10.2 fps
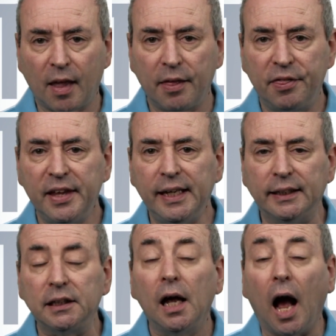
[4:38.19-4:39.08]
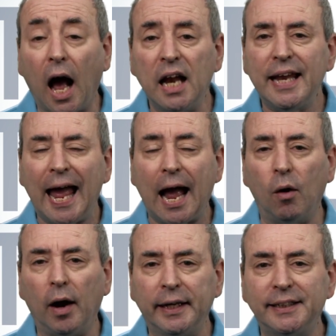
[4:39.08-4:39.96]
These
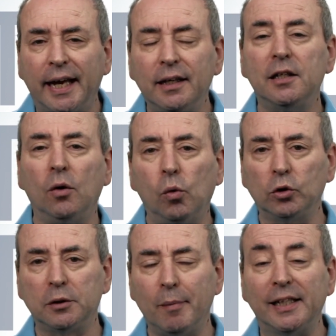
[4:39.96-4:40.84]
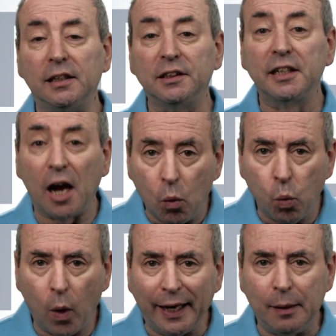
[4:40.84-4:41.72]
allow intelligent automation to go
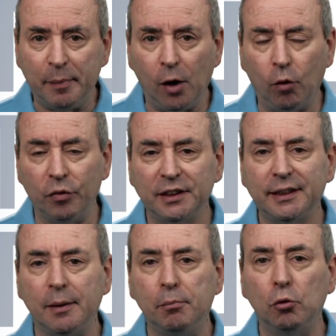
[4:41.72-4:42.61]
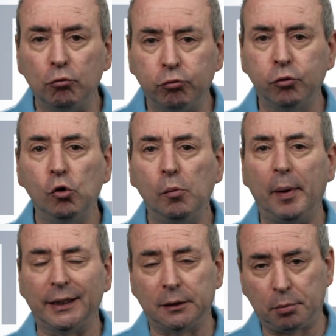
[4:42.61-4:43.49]
way beyond the simple
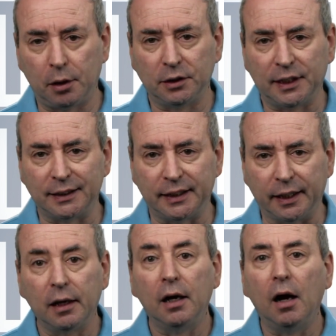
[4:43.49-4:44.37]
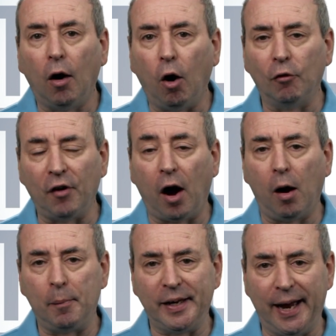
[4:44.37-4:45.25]
rule-based processing of
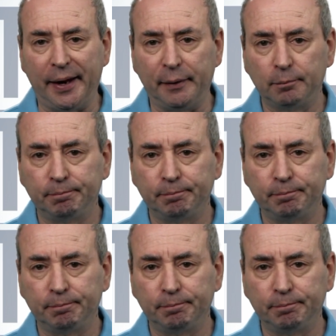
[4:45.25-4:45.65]
RPA.